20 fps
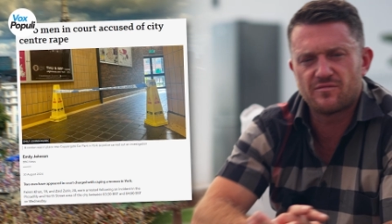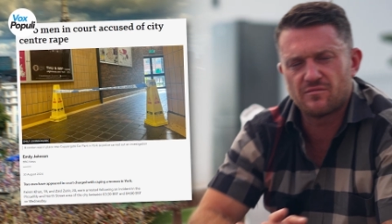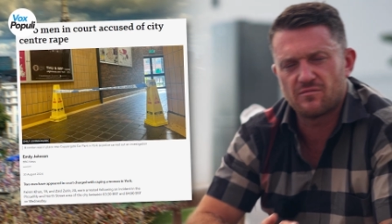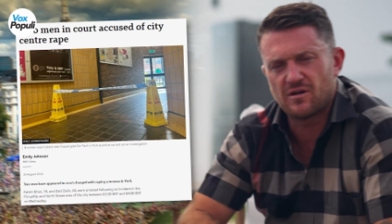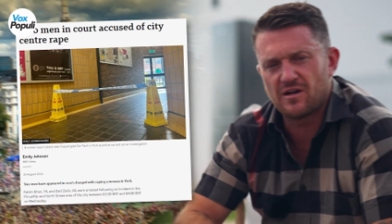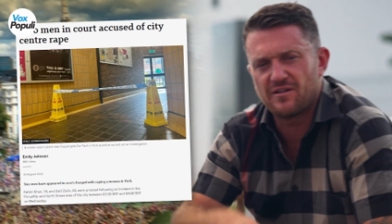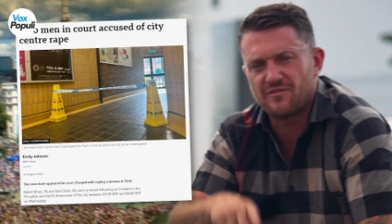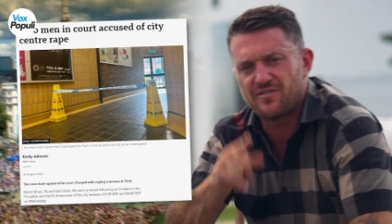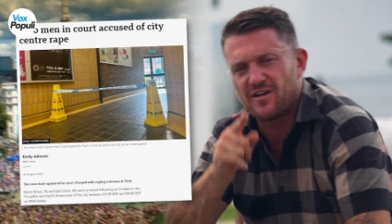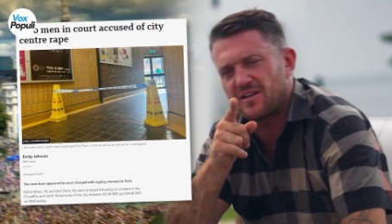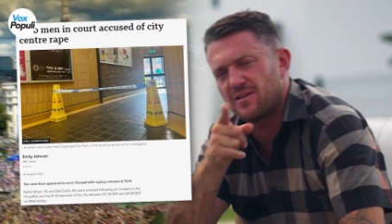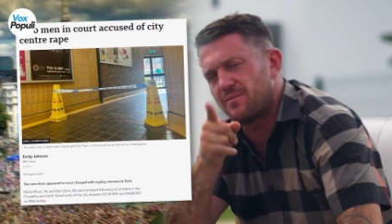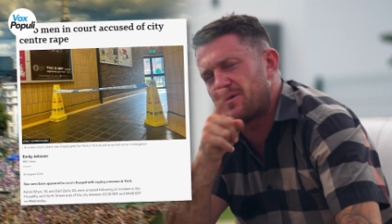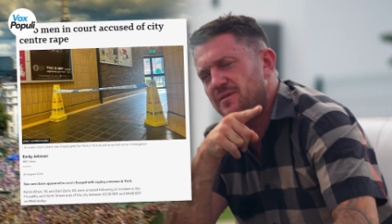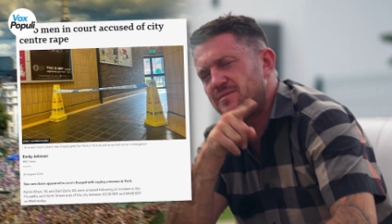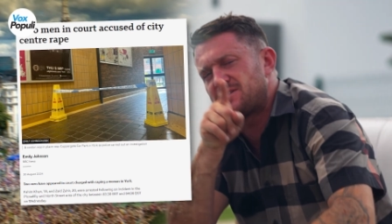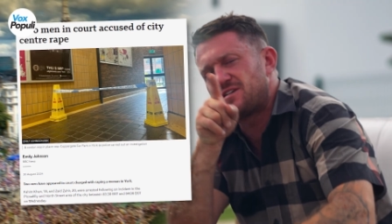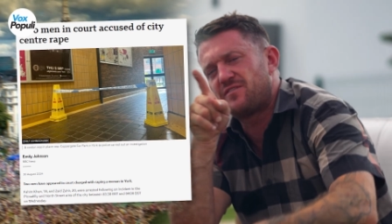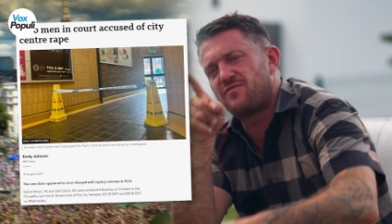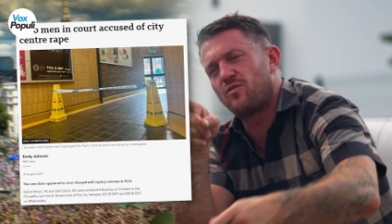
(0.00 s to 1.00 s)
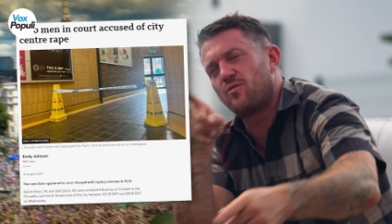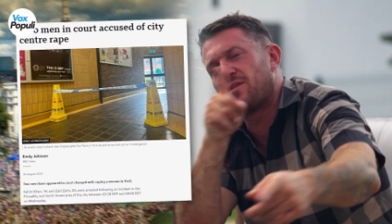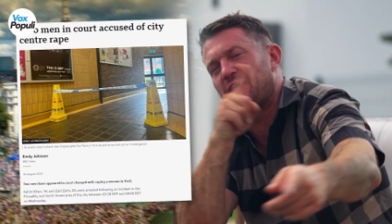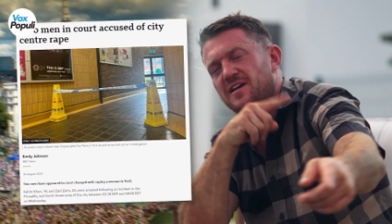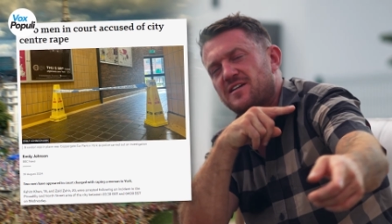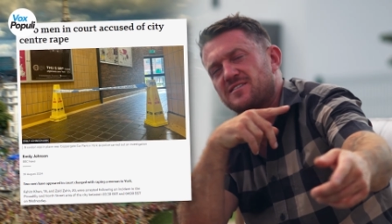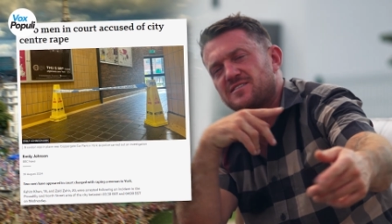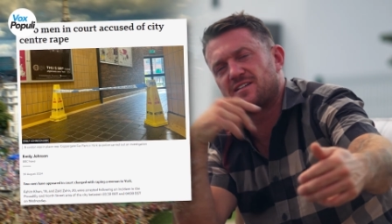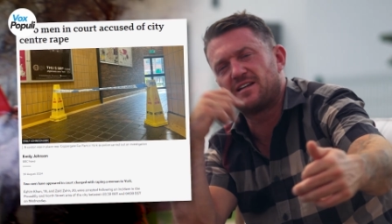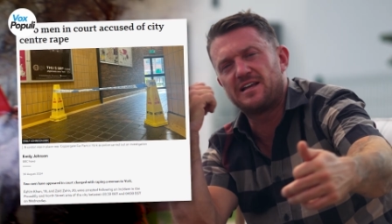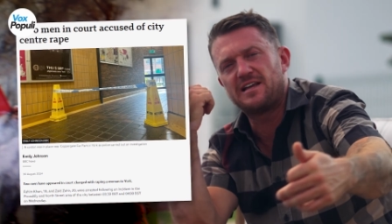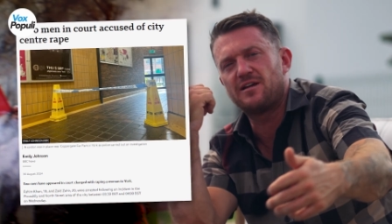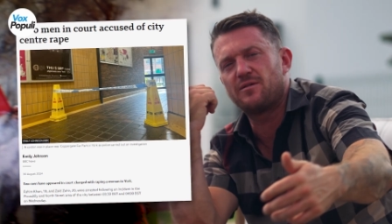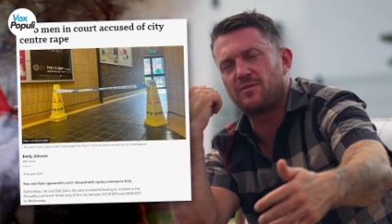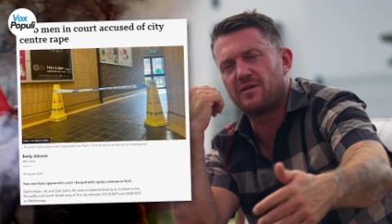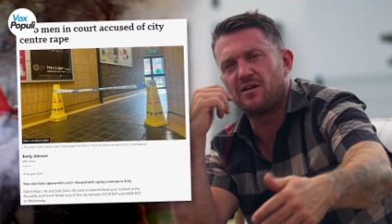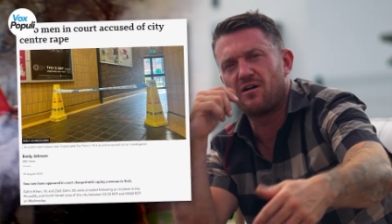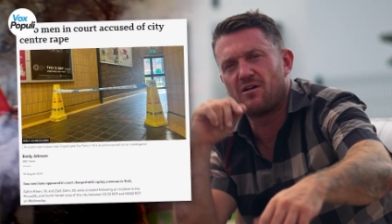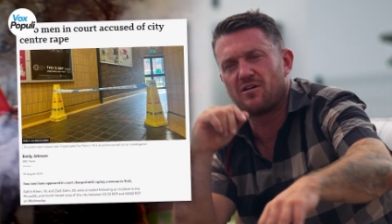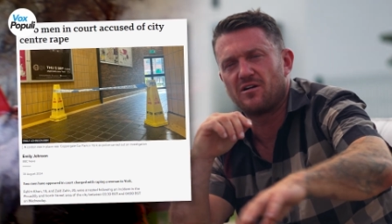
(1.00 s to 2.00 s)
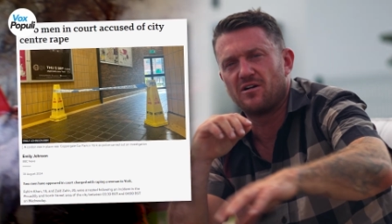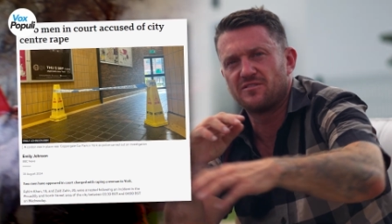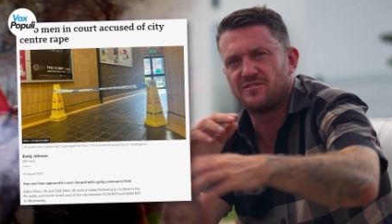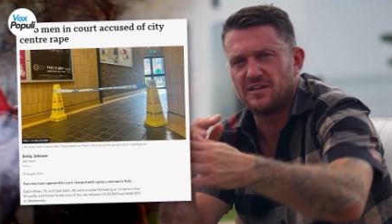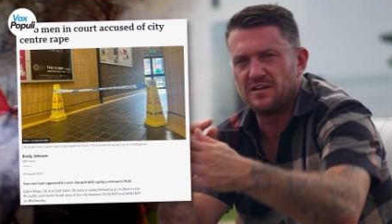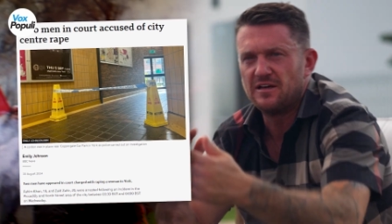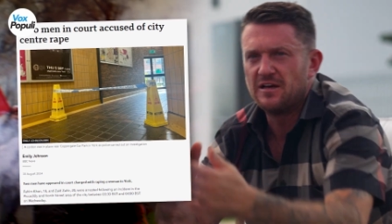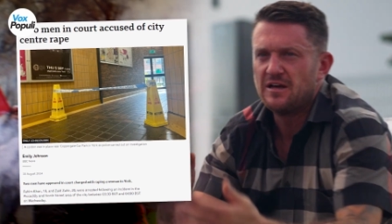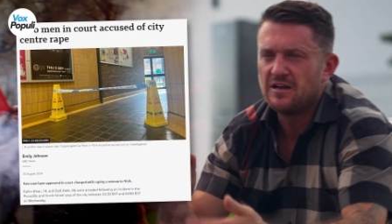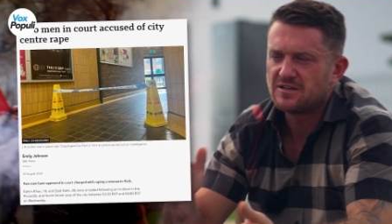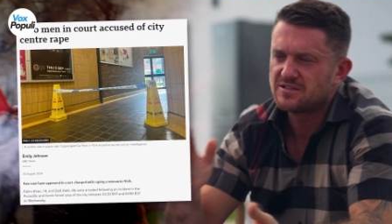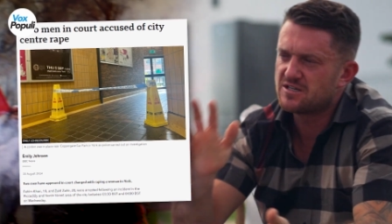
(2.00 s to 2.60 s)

of, well, in fact, the BBC thought they could delete it. We archived it.